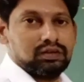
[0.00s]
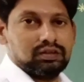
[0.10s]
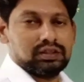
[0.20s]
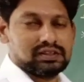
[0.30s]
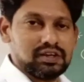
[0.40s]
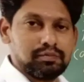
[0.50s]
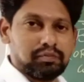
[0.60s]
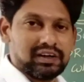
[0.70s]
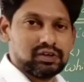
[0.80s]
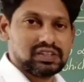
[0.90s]
The term
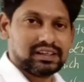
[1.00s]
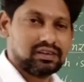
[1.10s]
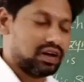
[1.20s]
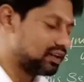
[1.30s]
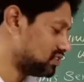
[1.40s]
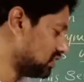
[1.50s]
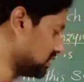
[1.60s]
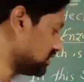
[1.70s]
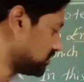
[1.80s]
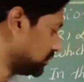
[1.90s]
biotechnology
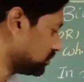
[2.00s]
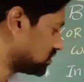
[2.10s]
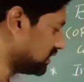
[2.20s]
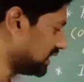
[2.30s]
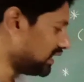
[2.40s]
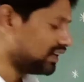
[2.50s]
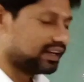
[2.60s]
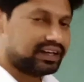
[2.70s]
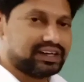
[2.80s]
is used in a